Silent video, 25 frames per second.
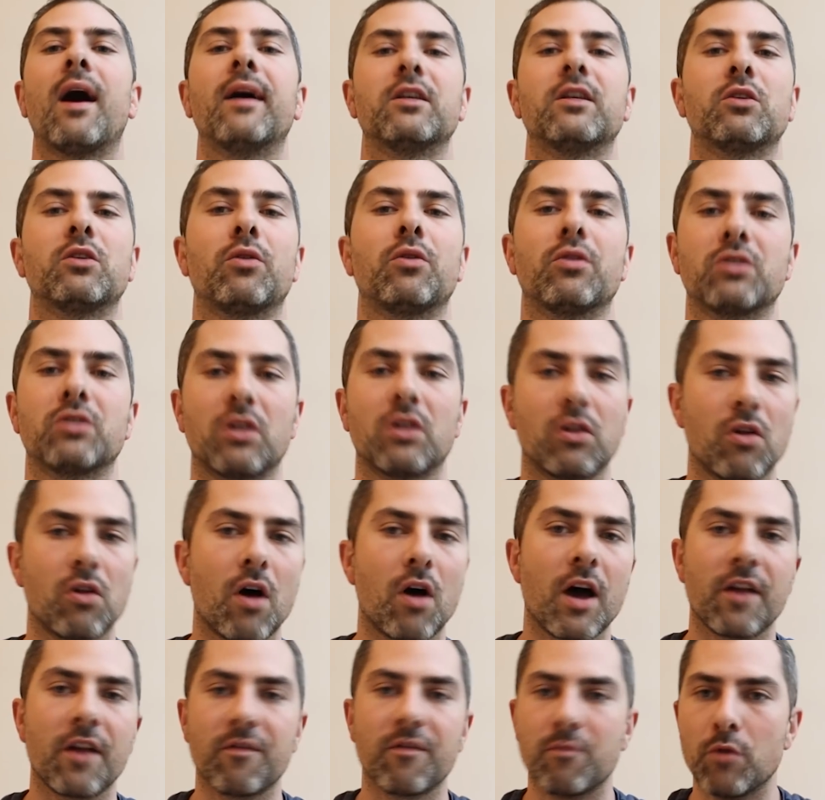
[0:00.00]
So there's a
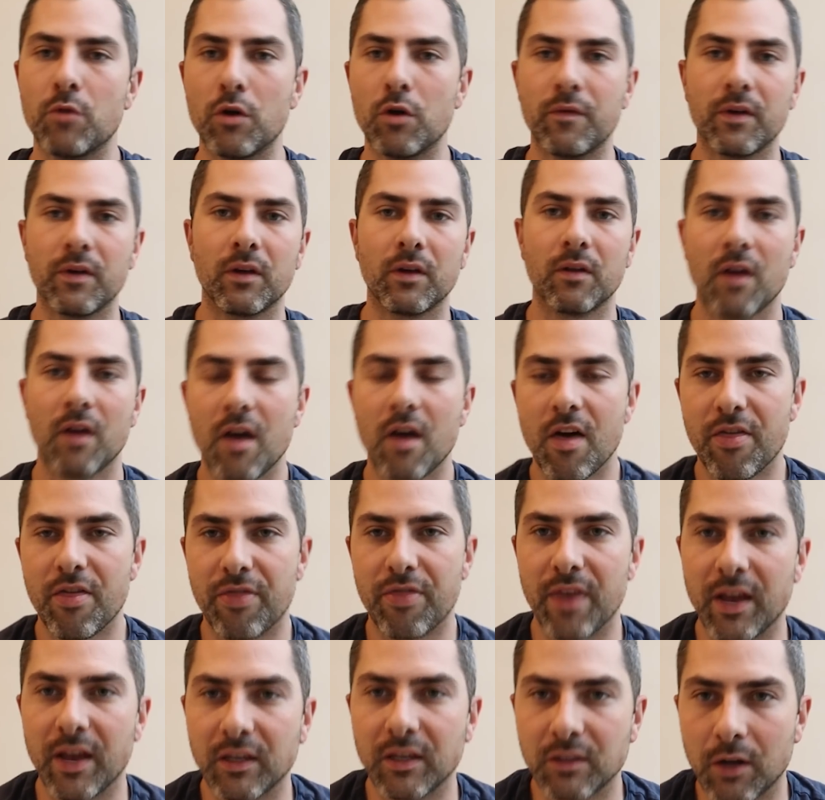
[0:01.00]
lot of moving
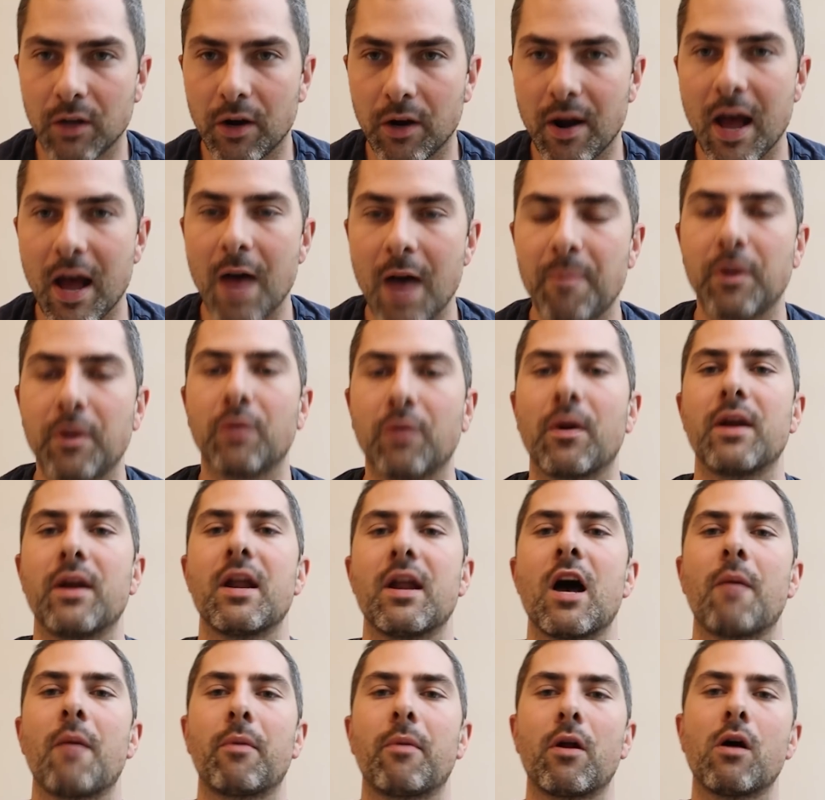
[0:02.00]
things that are happening right
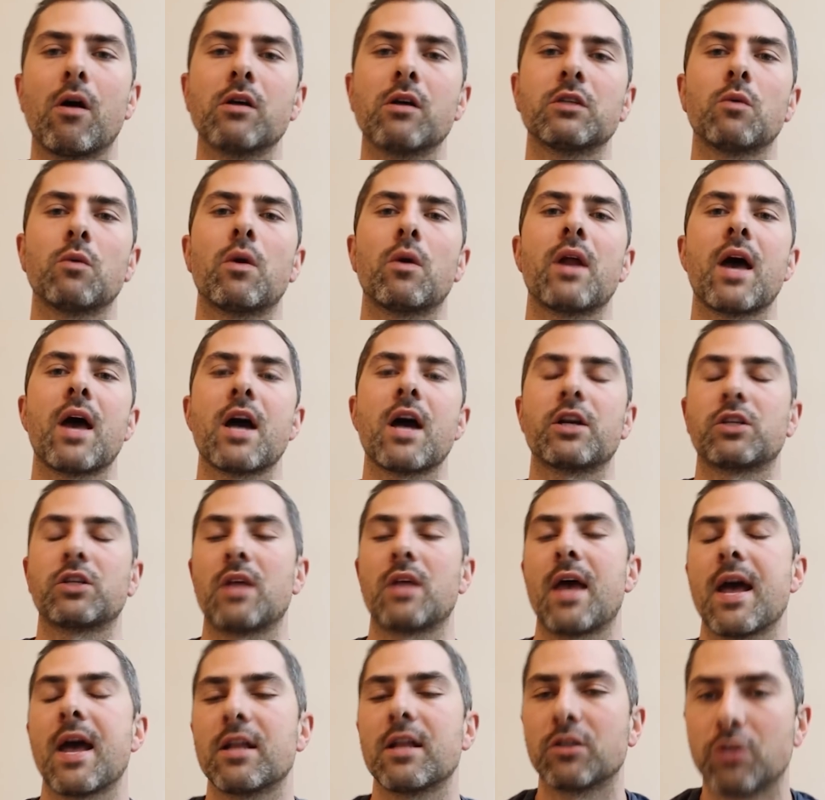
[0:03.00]
now. But I also want to
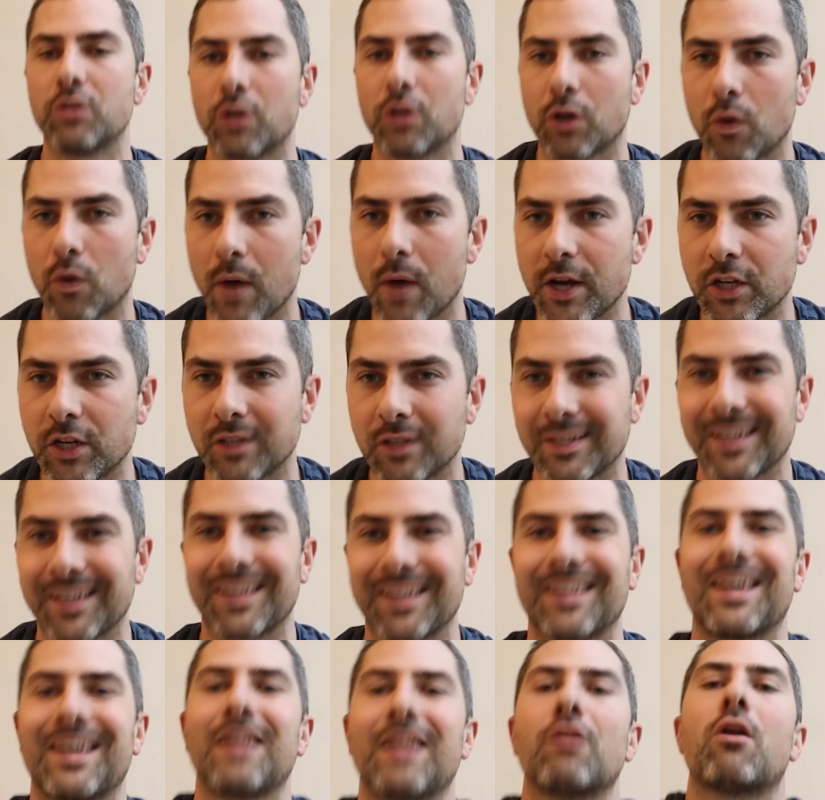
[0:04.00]
answer your questions
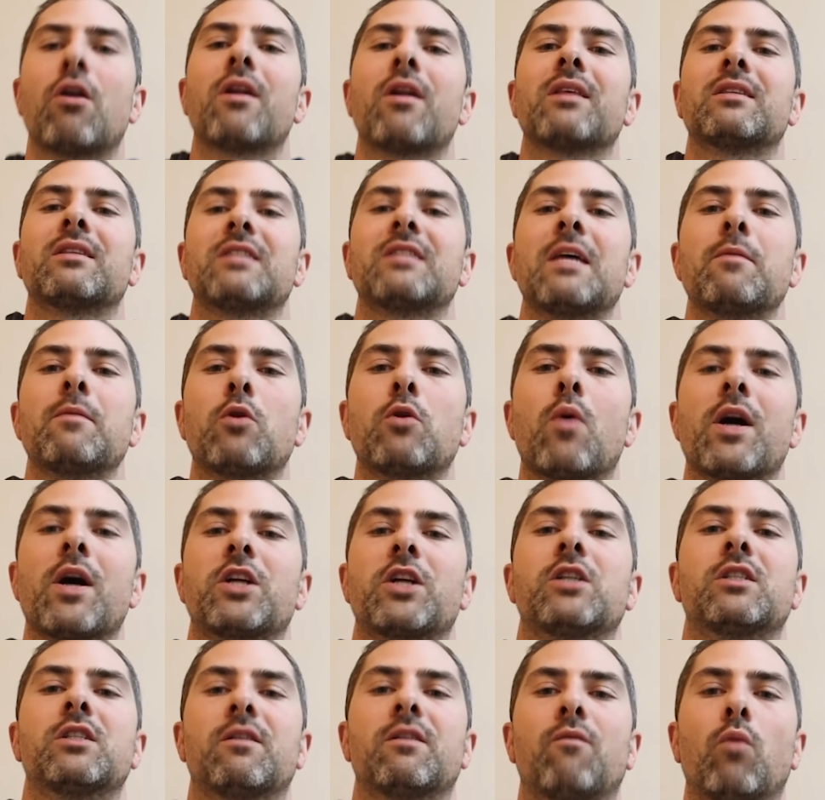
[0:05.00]
because I get a lot of the same
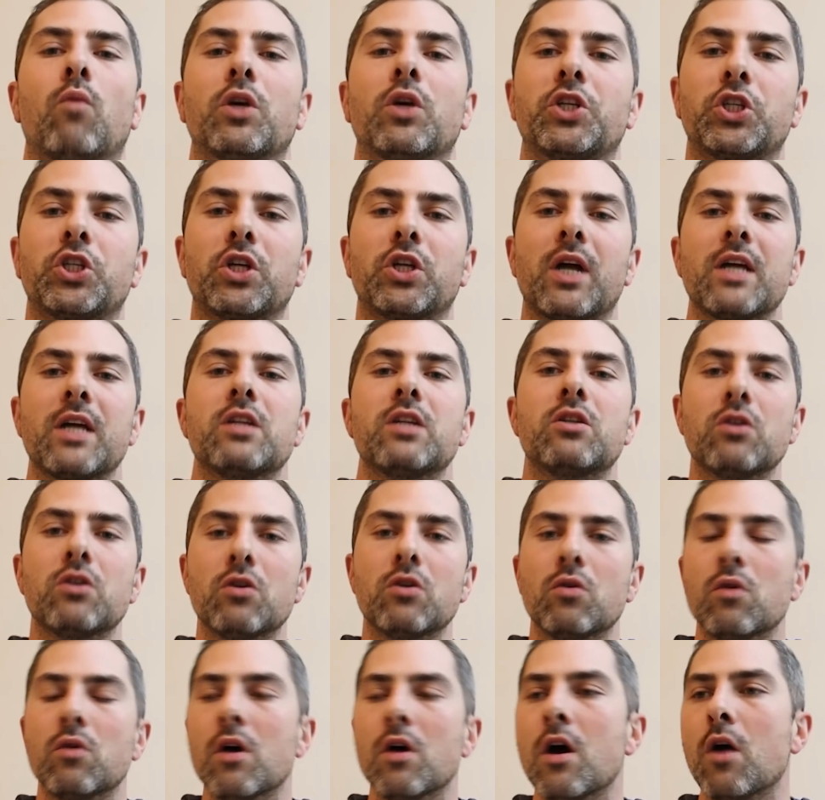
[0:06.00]
questions of what should I
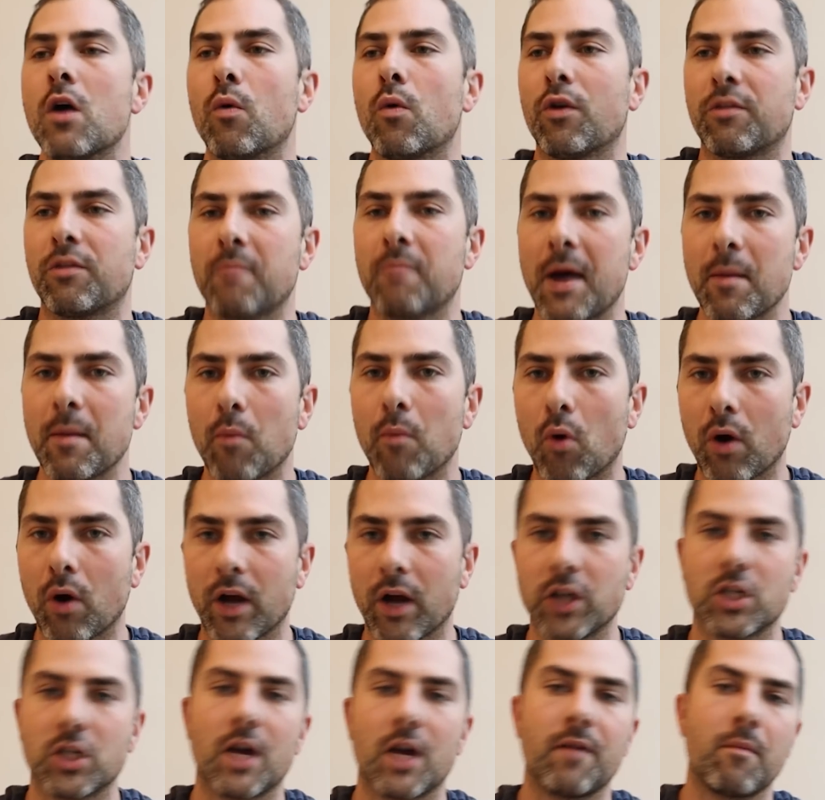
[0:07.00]
do with my
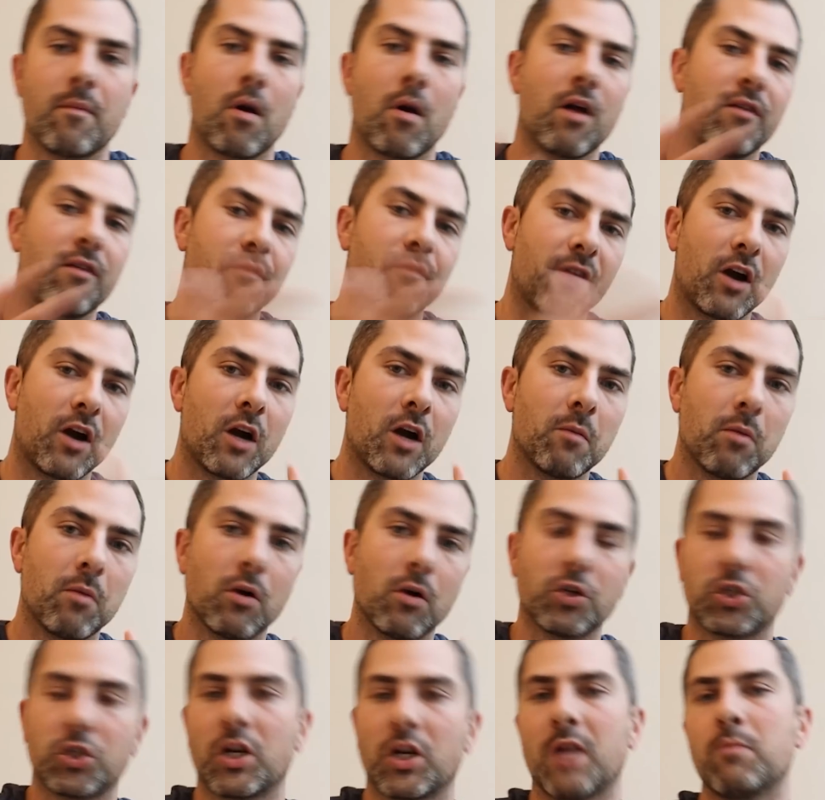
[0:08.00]
mortgage? I'm on a
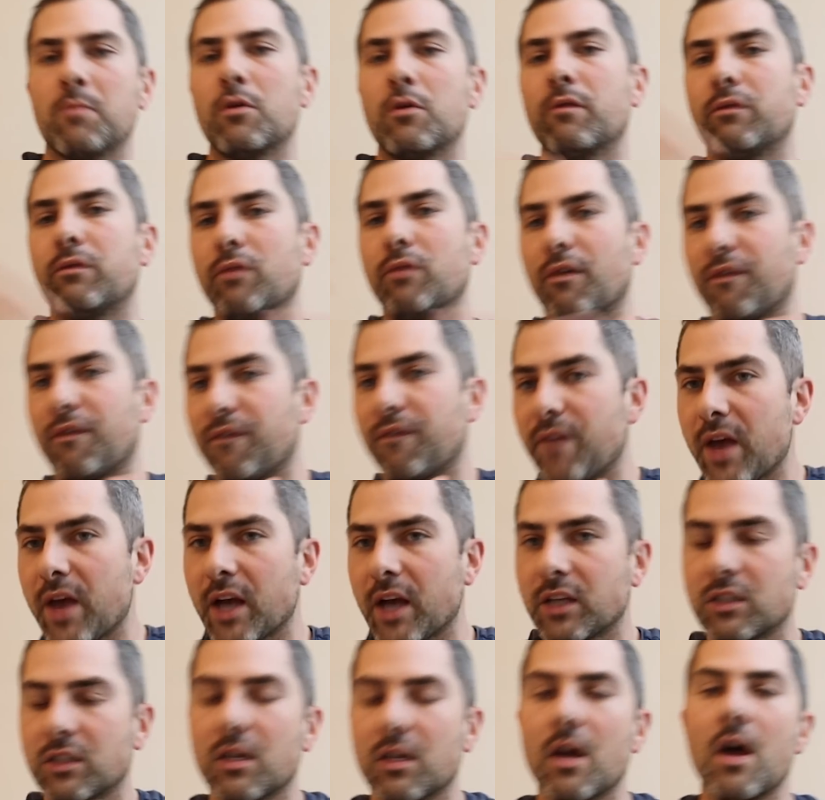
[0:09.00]
variable. Should I move to a
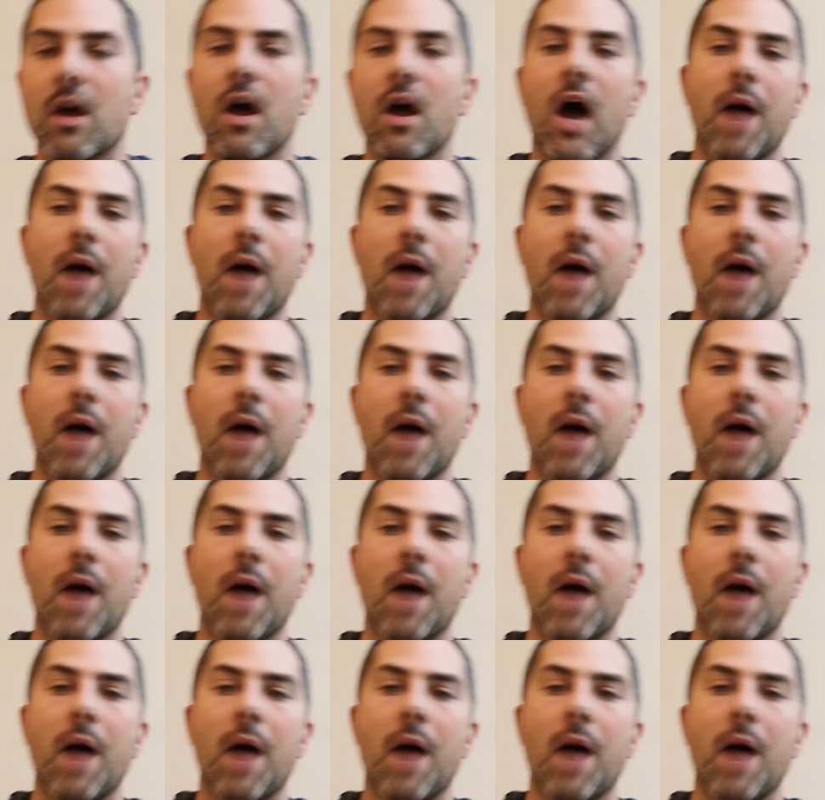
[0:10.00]
fixed?